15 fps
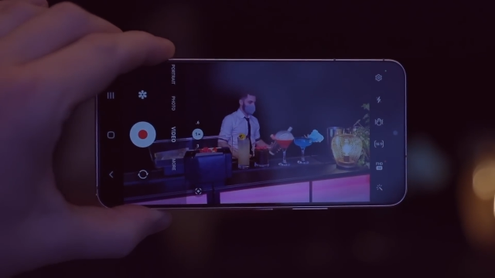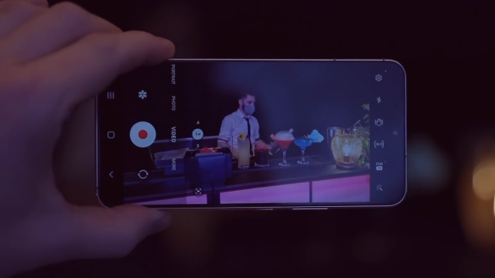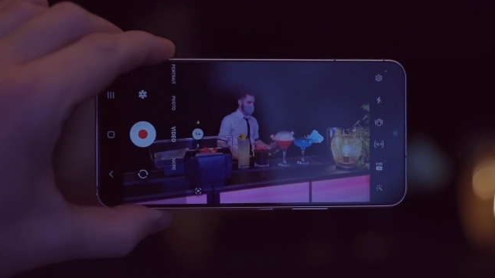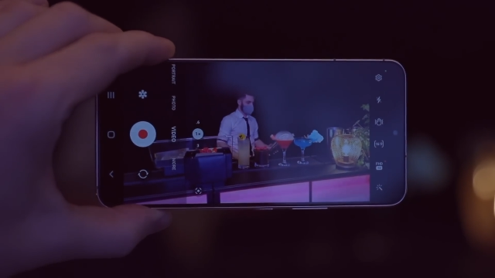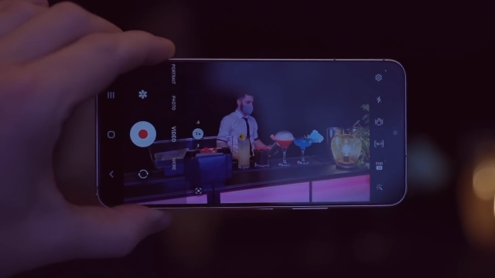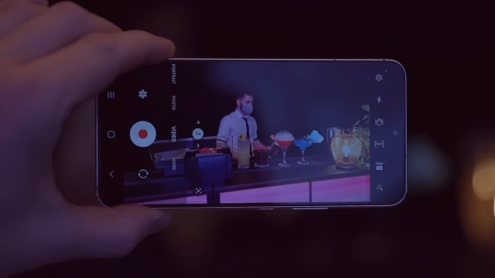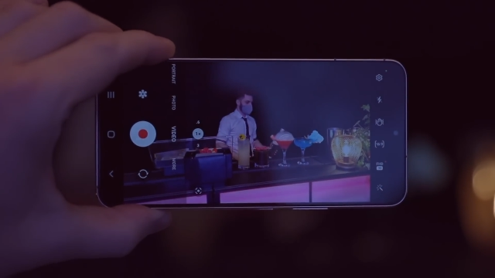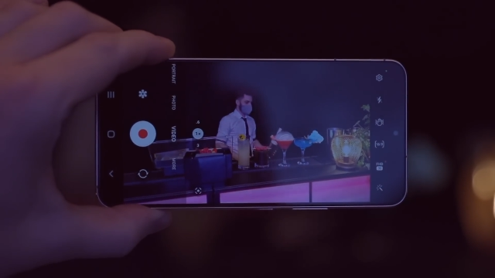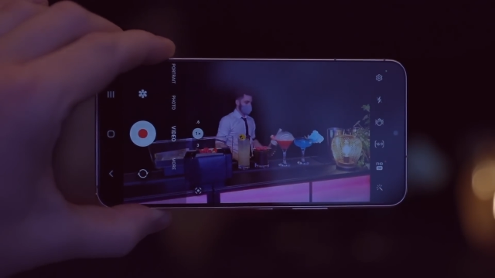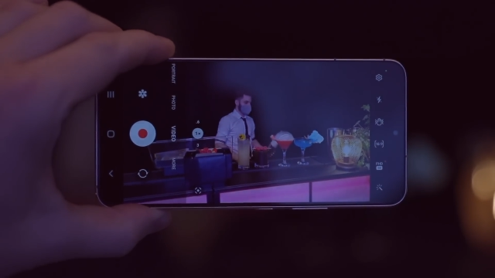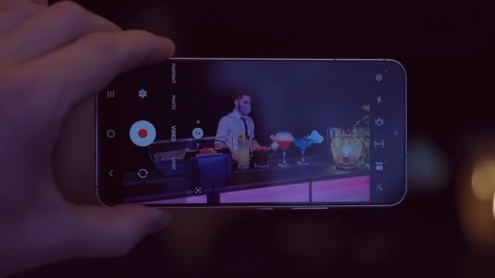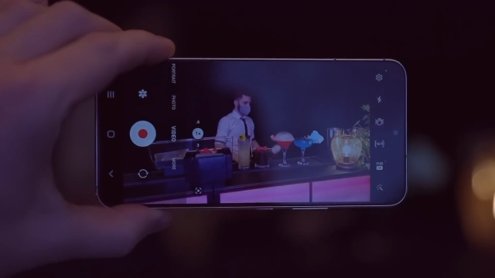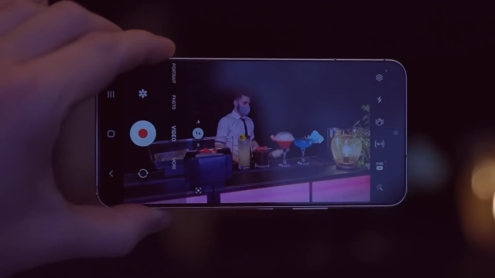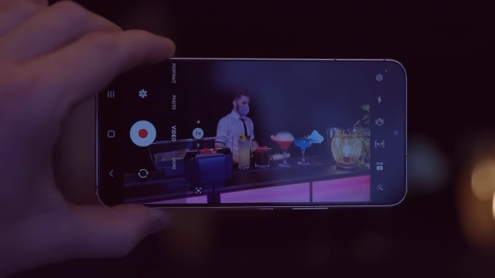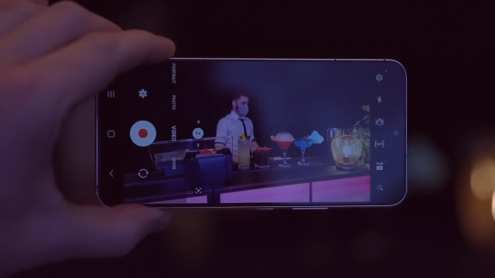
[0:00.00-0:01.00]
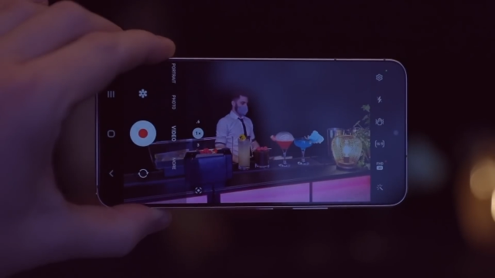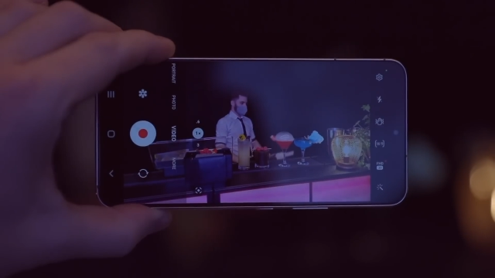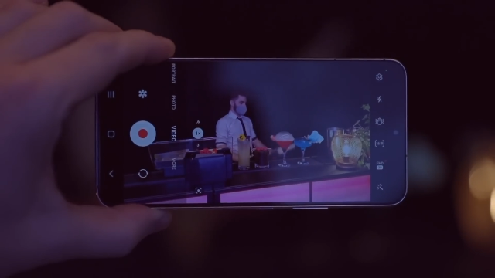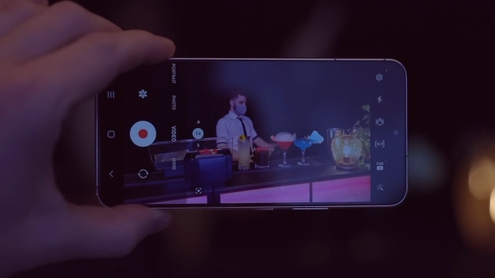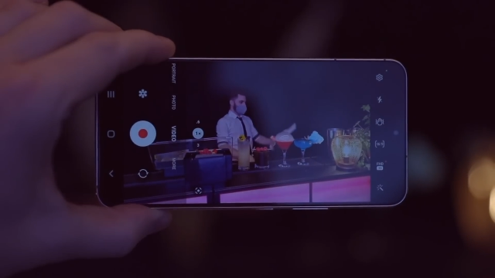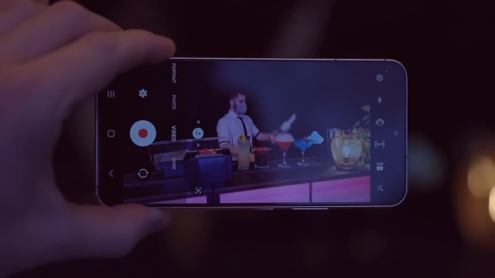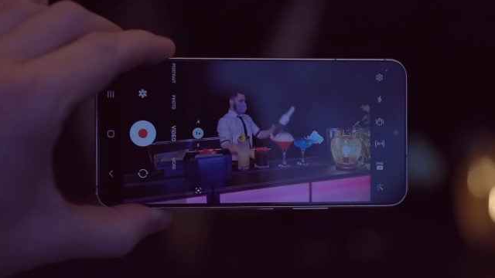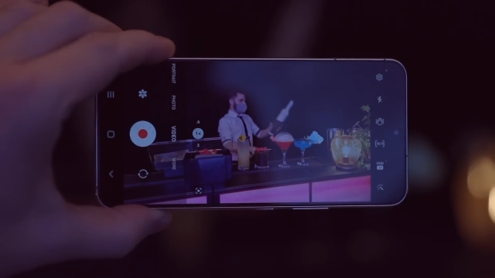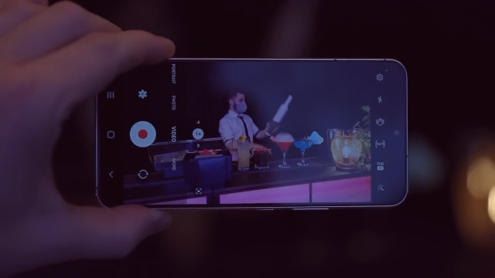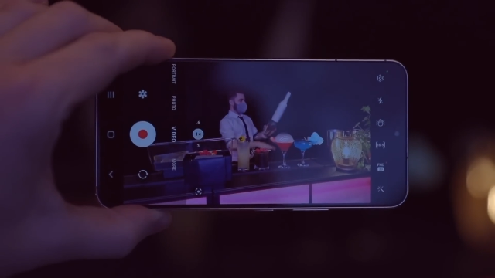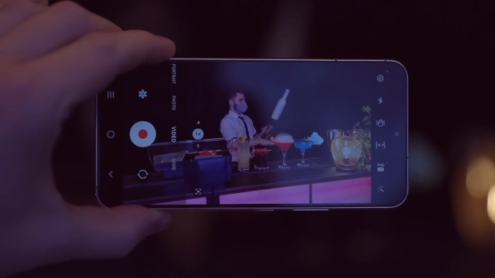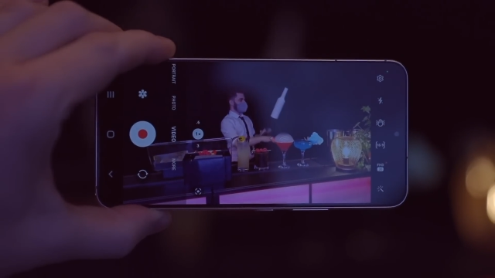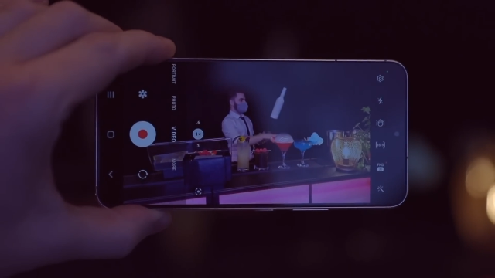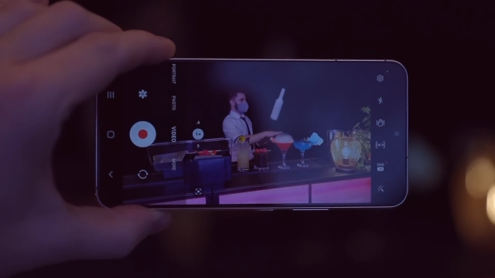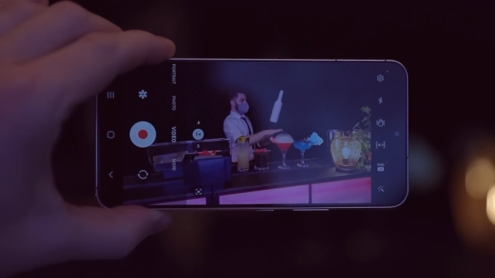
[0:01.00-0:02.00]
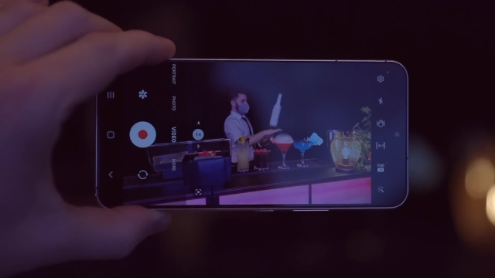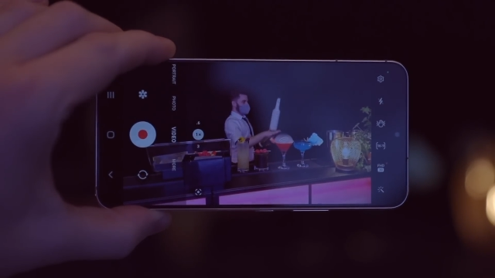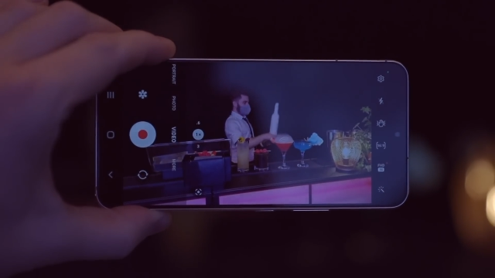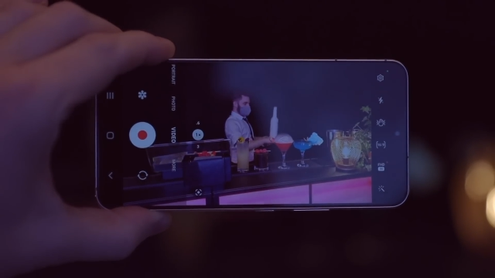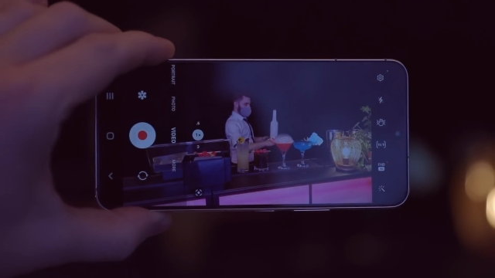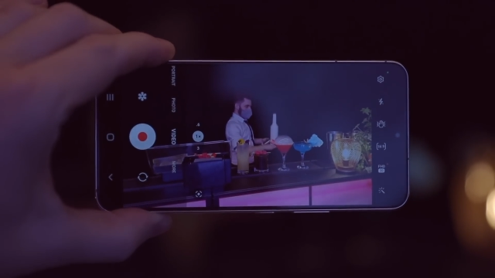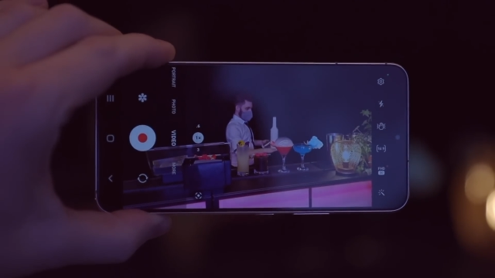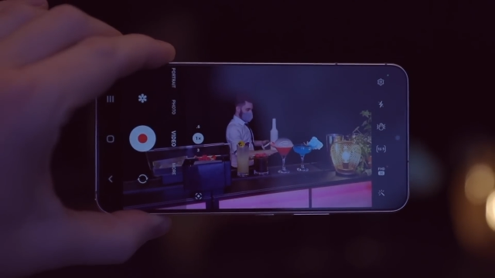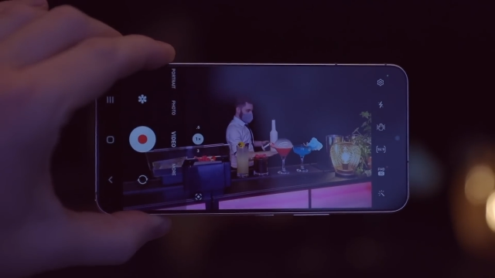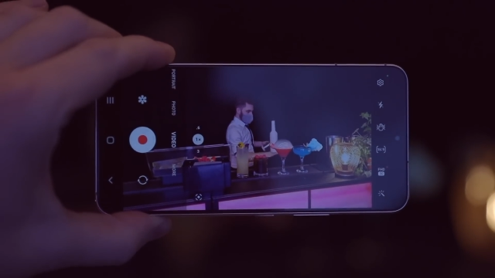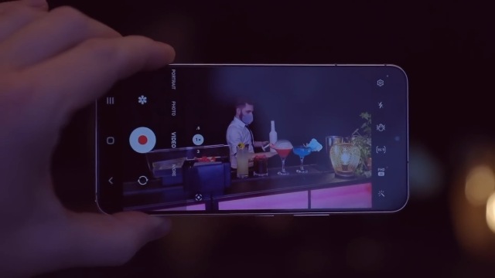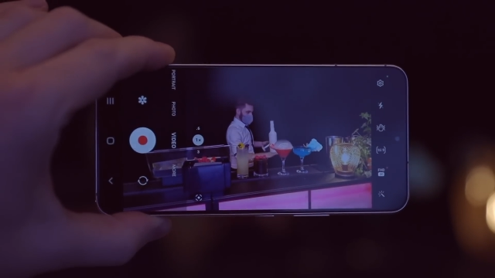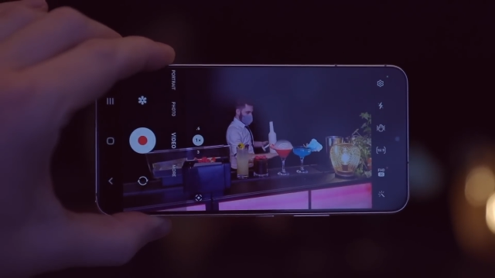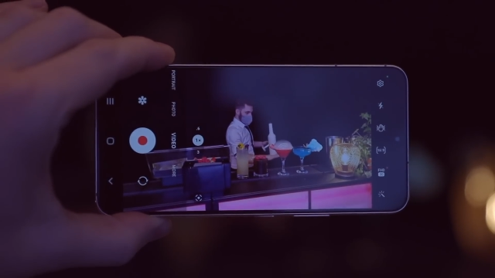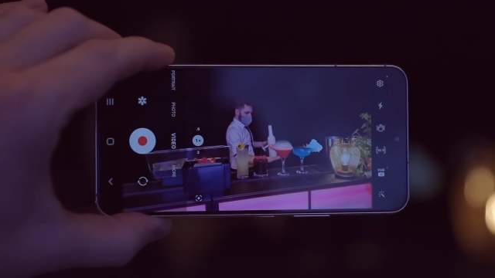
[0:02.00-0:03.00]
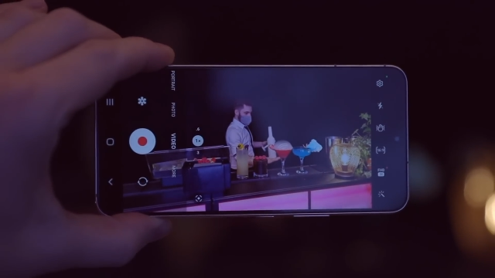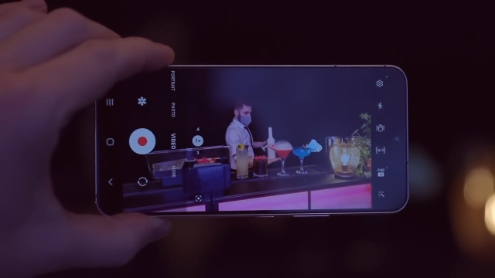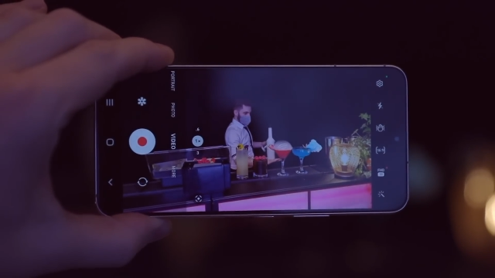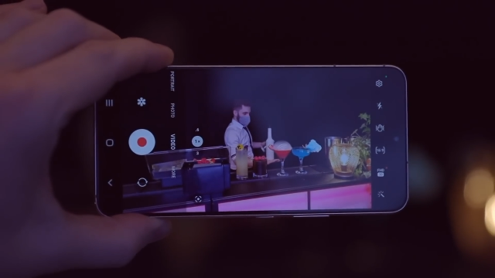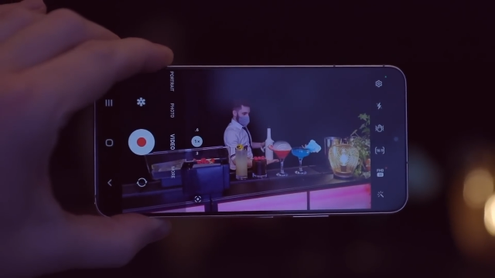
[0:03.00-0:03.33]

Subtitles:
Nobody's mouth can be seen.